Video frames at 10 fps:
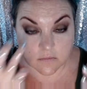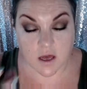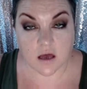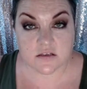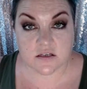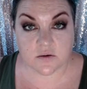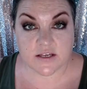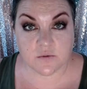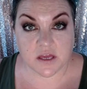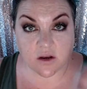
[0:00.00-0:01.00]
Also,
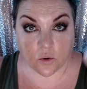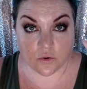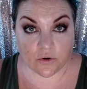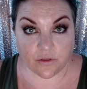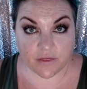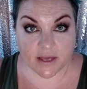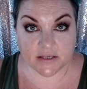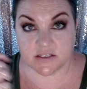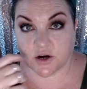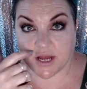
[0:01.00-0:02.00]
as we get older,
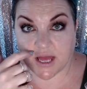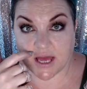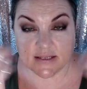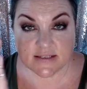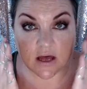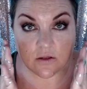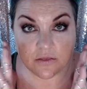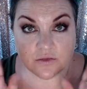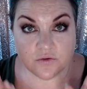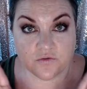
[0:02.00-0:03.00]
things start heading south,
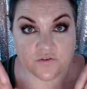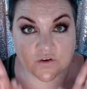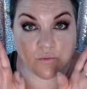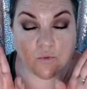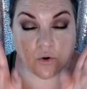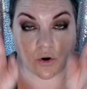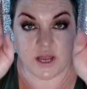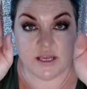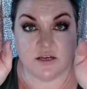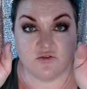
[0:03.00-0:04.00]
so the more
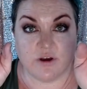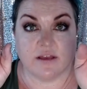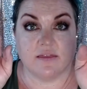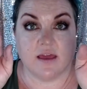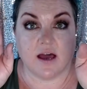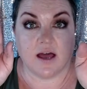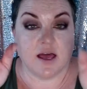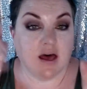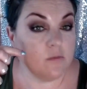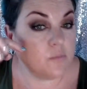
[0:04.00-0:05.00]
I can direct the eye
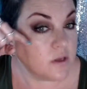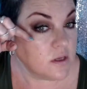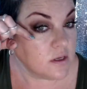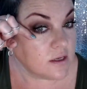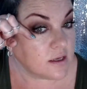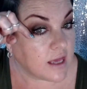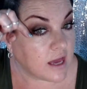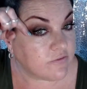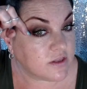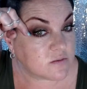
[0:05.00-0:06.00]
up,
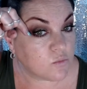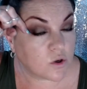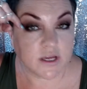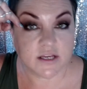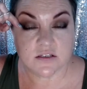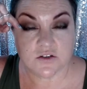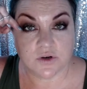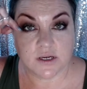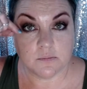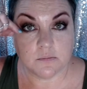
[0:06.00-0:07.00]
having this more
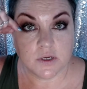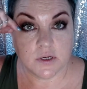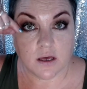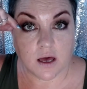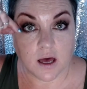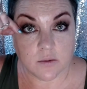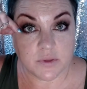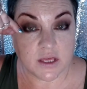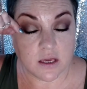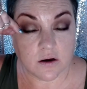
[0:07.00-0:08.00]
extreme up
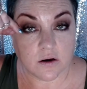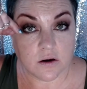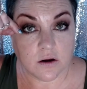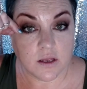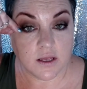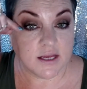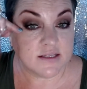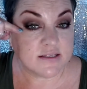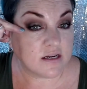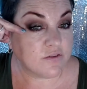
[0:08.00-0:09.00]
here,
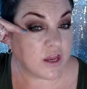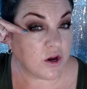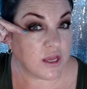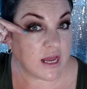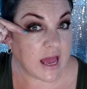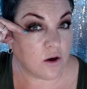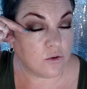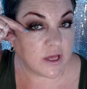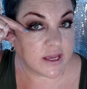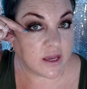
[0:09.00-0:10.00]
instead of carrying it
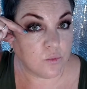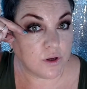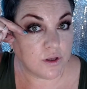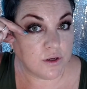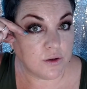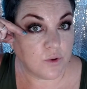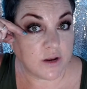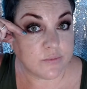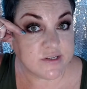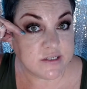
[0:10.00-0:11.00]
out like I would when I
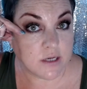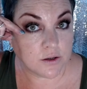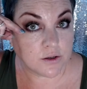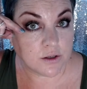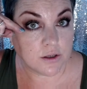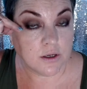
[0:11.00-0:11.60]
was younger,